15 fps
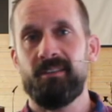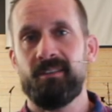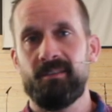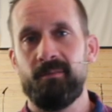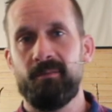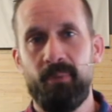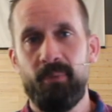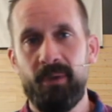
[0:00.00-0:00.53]
a
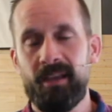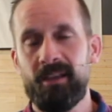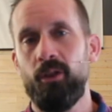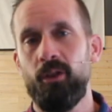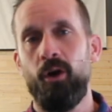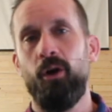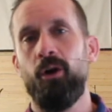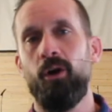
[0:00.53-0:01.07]
big,
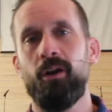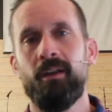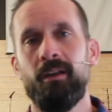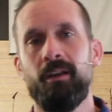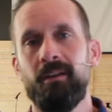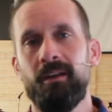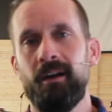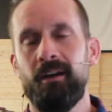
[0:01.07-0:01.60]
long
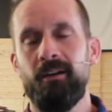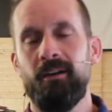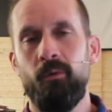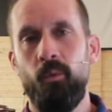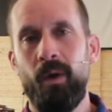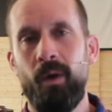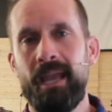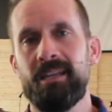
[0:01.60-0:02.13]

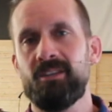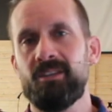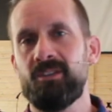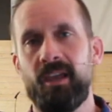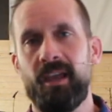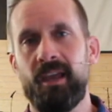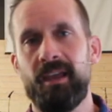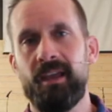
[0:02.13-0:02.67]
way to
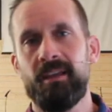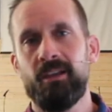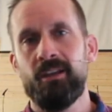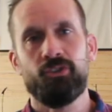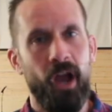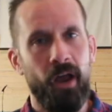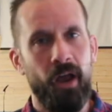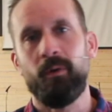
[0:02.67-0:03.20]
say
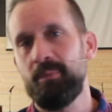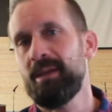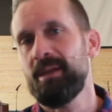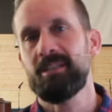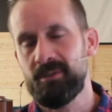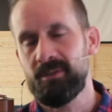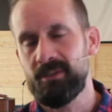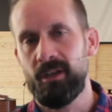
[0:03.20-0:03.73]
John
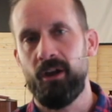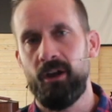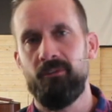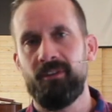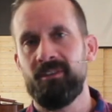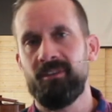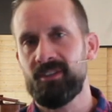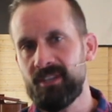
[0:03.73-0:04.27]
repeats
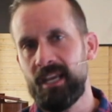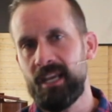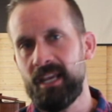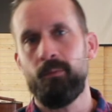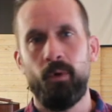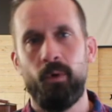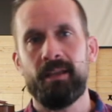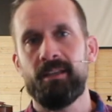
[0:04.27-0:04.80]
himself in the same
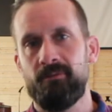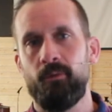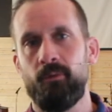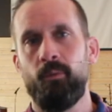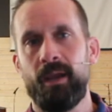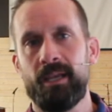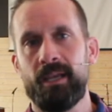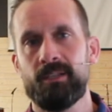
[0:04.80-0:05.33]
way, different
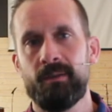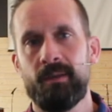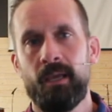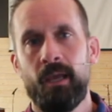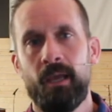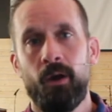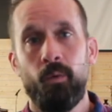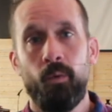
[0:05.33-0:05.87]
ways.
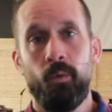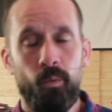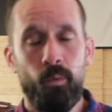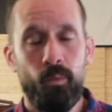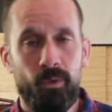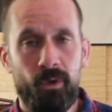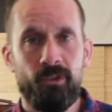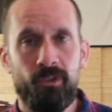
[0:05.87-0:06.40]

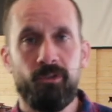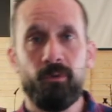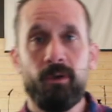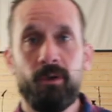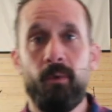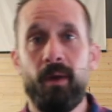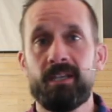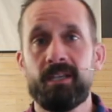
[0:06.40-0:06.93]
There are three
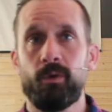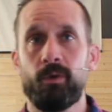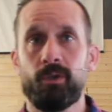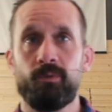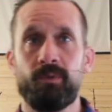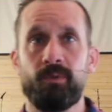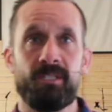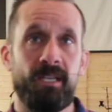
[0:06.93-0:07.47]
ways in
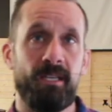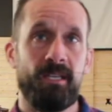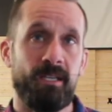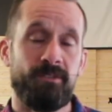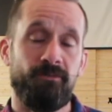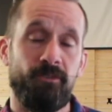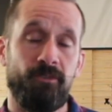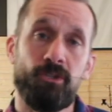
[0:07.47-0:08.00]
which we see
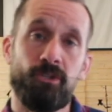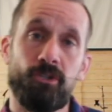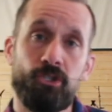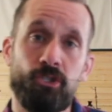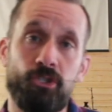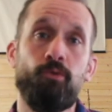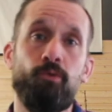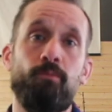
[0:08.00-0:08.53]
this. First, there's
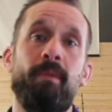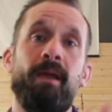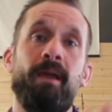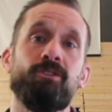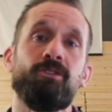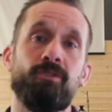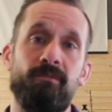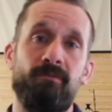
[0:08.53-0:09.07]
two
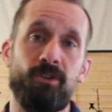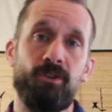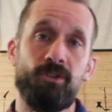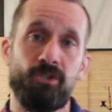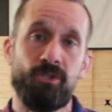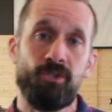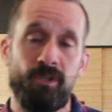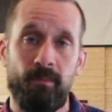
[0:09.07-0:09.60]
major
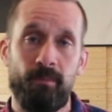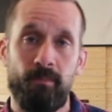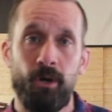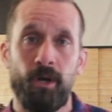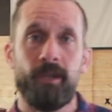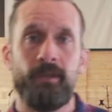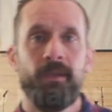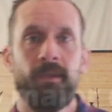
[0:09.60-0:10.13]
divisions in the
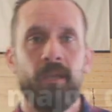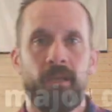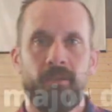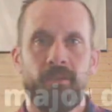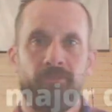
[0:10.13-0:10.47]
book. The